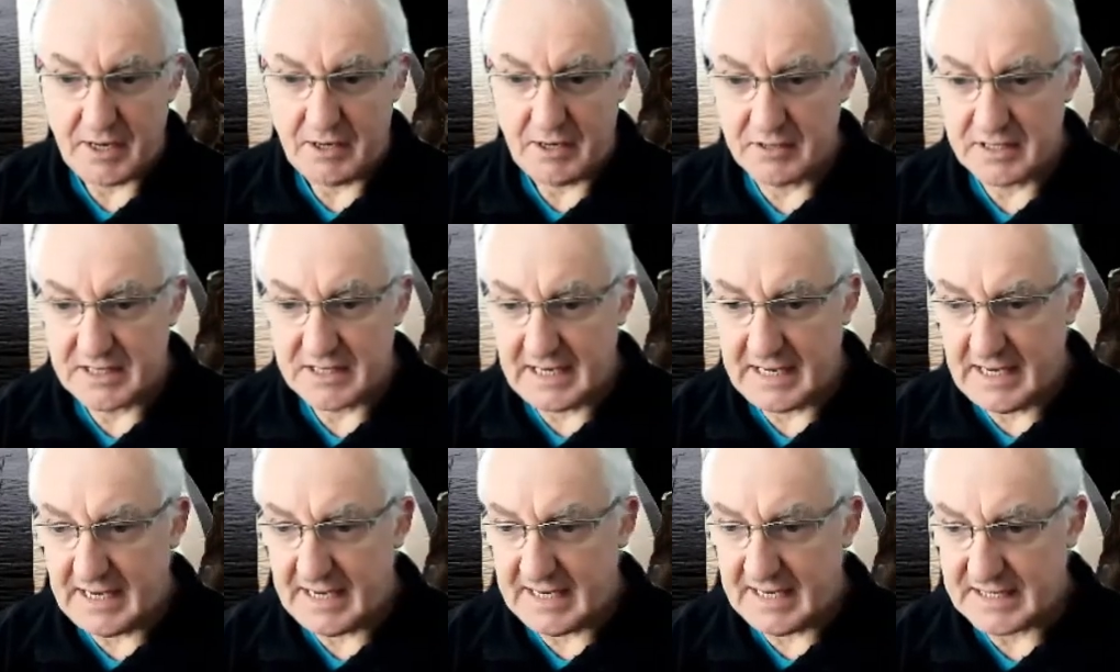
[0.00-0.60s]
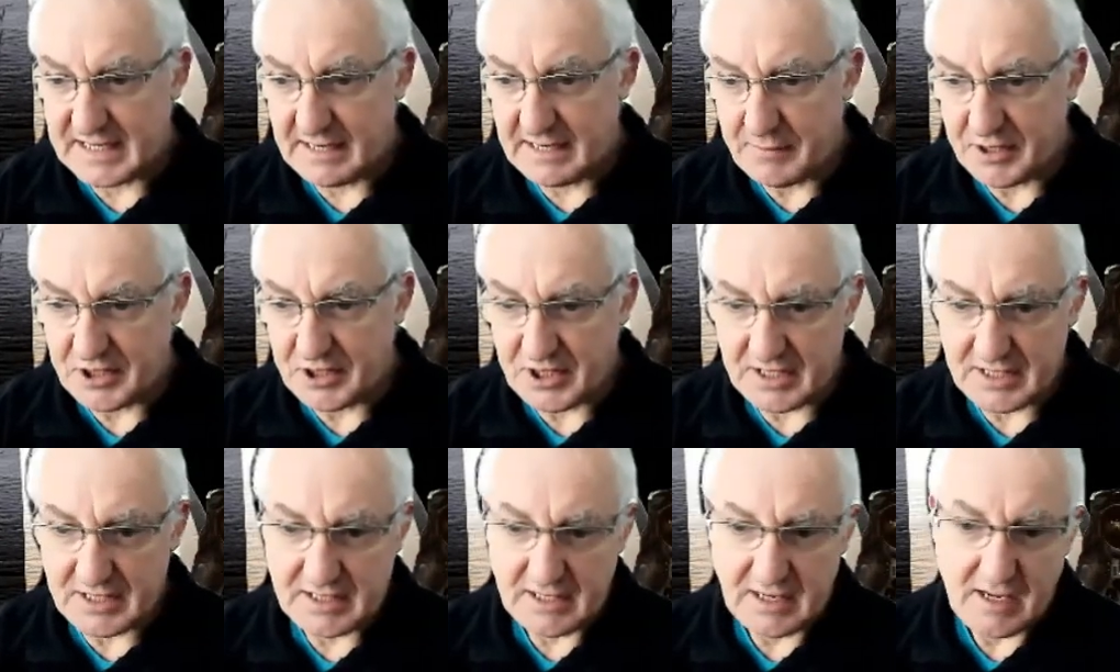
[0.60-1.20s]
because in these
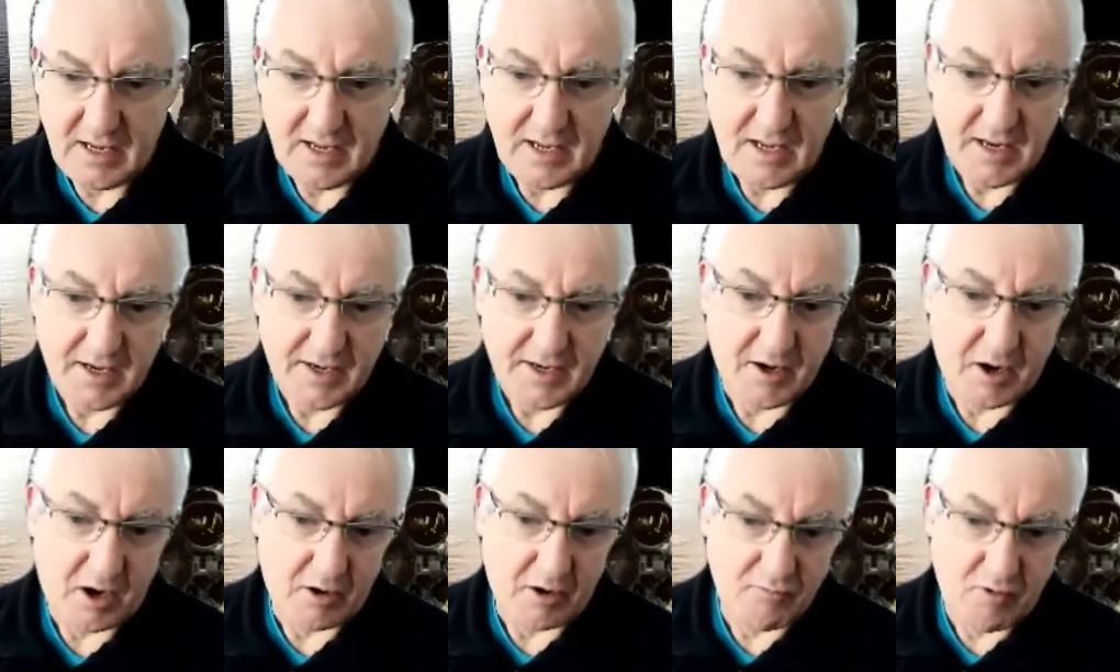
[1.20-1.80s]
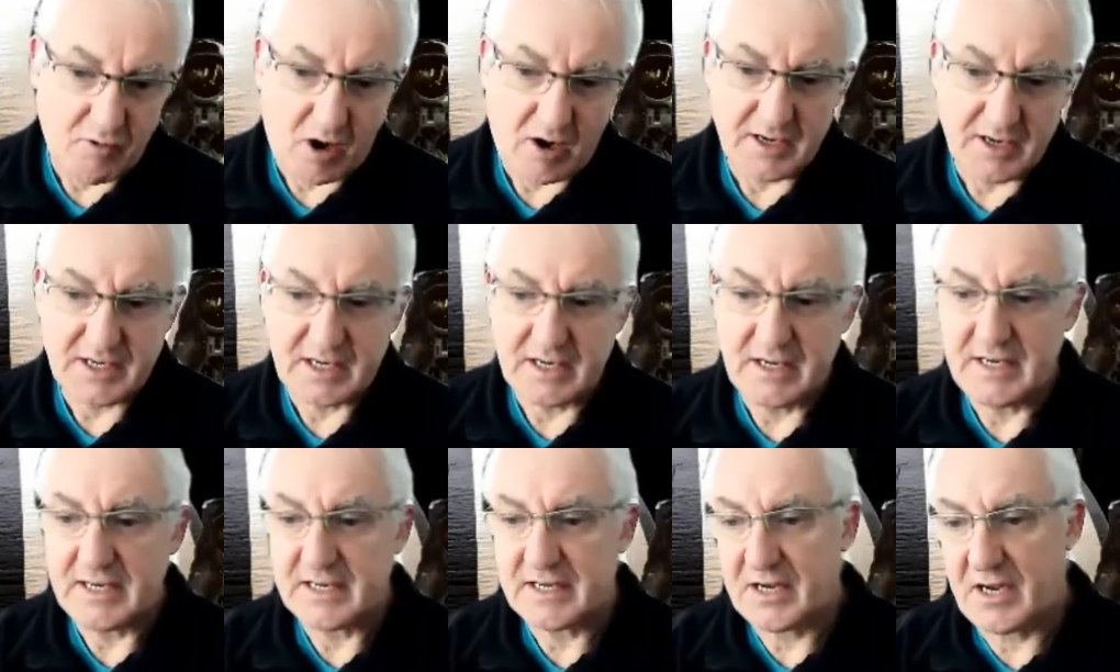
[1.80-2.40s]
images the
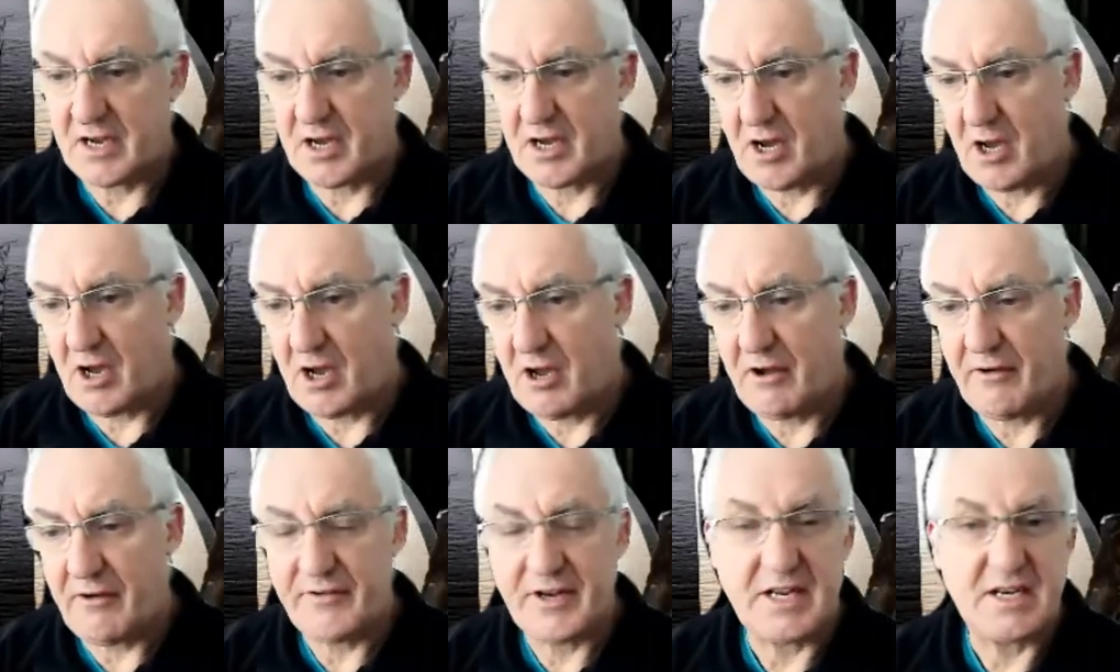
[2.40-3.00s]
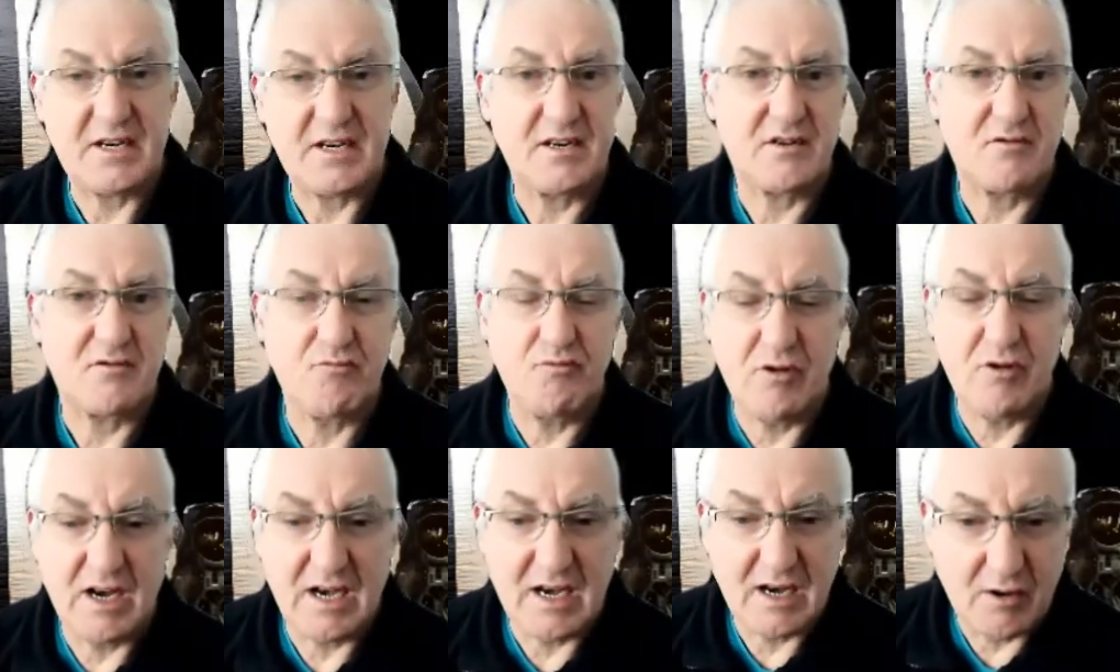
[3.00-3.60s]
horizon is curved, it
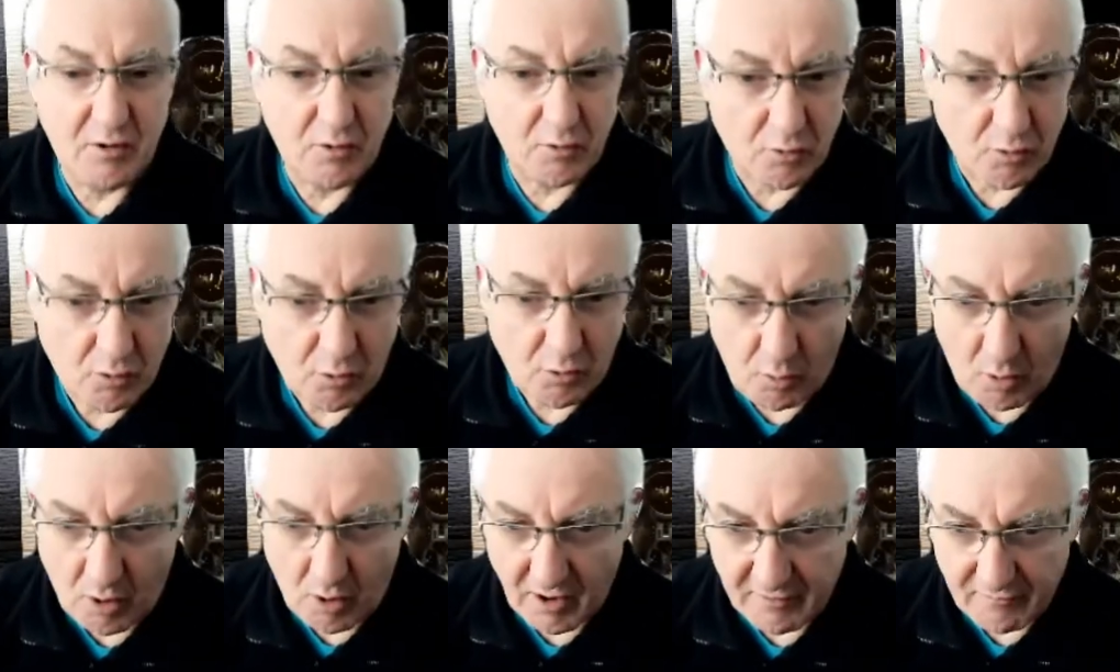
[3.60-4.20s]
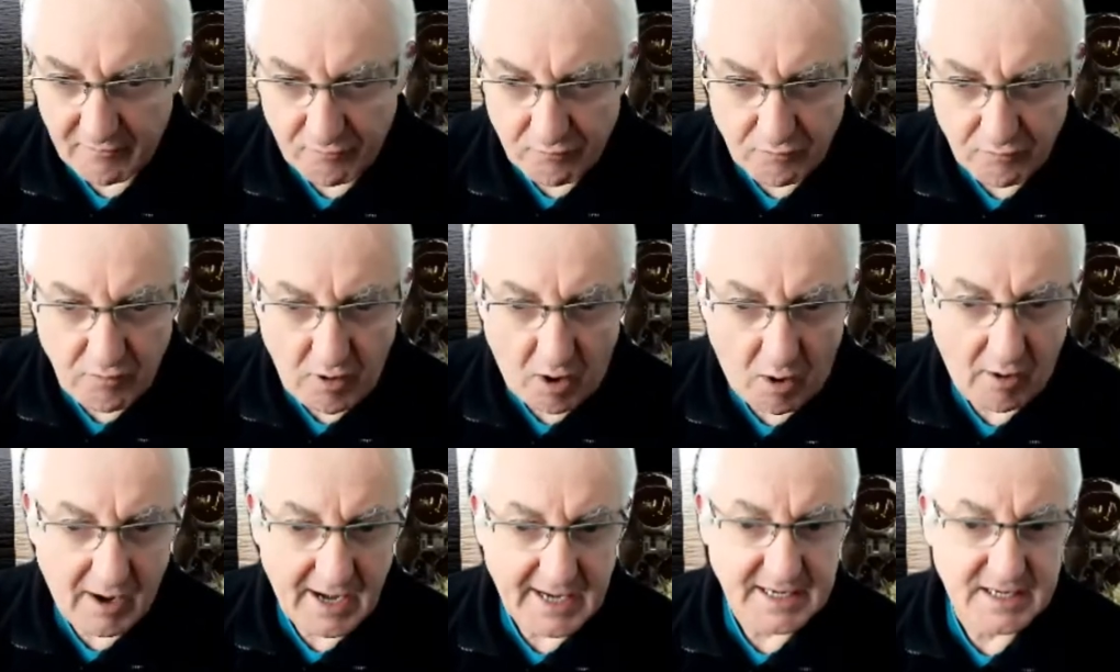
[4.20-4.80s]
doesn't really look quite
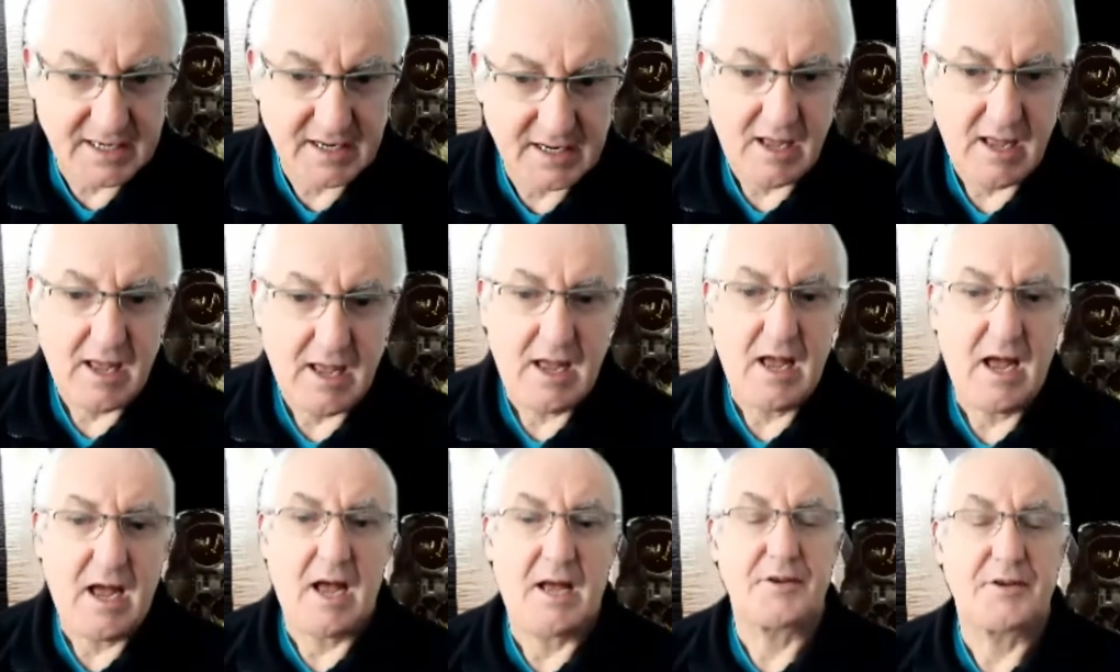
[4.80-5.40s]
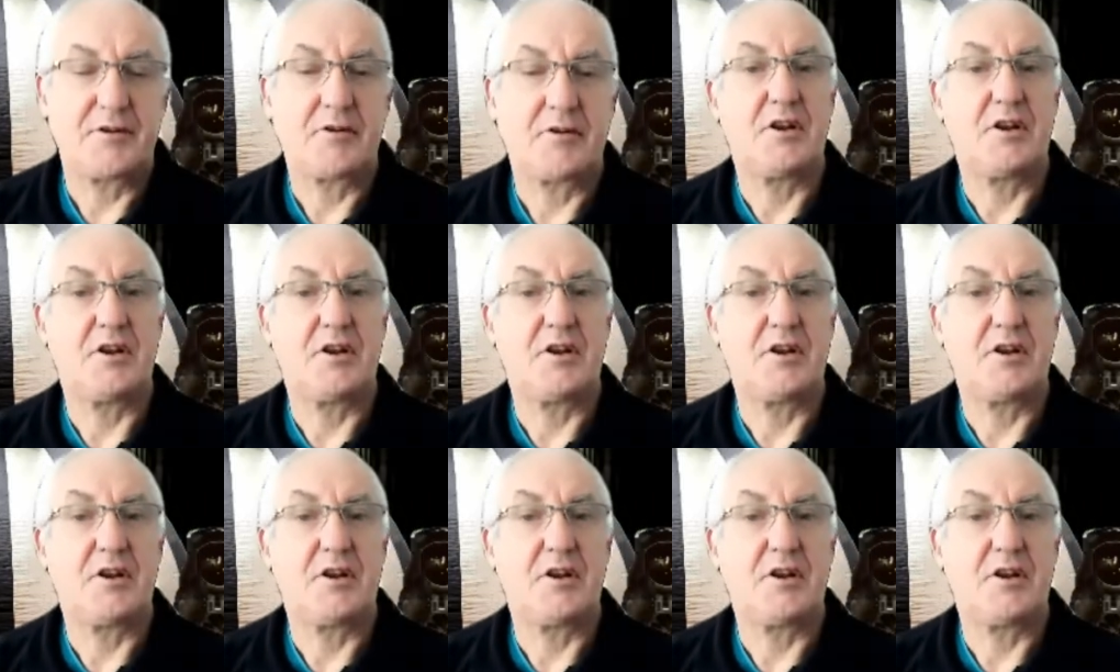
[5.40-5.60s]
right, and